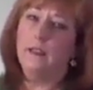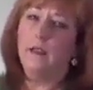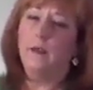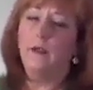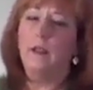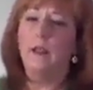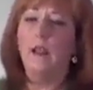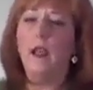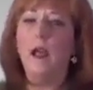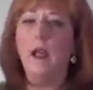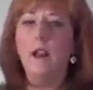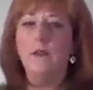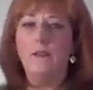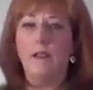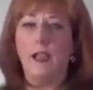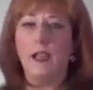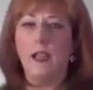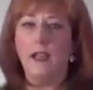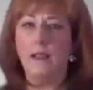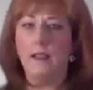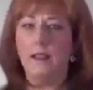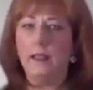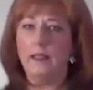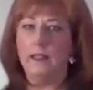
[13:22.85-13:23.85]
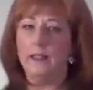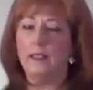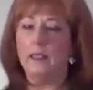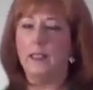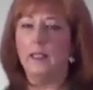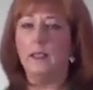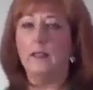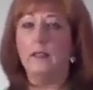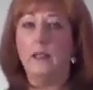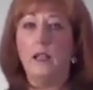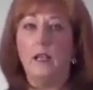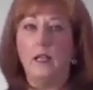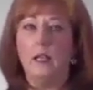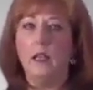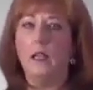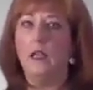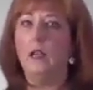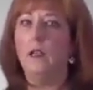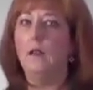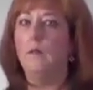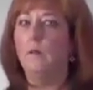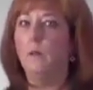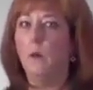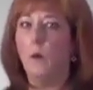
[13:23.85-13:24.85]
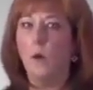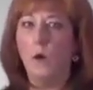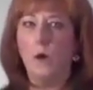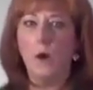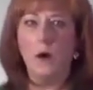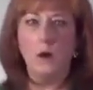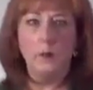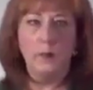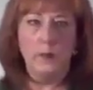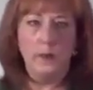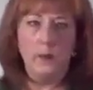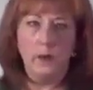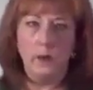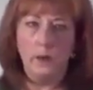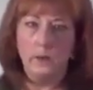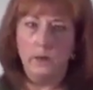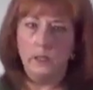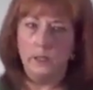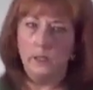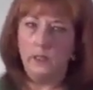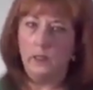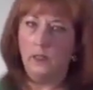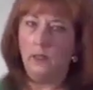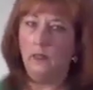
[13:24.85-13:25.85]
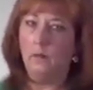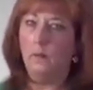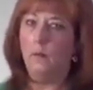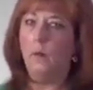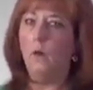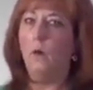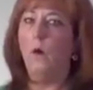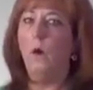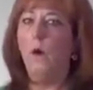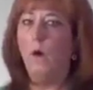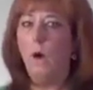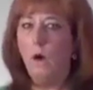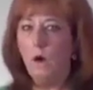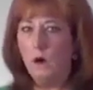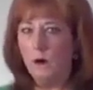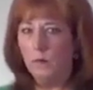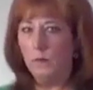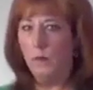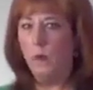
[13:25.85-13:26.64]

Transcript: Now, a lot of athletes think they need more protein, more.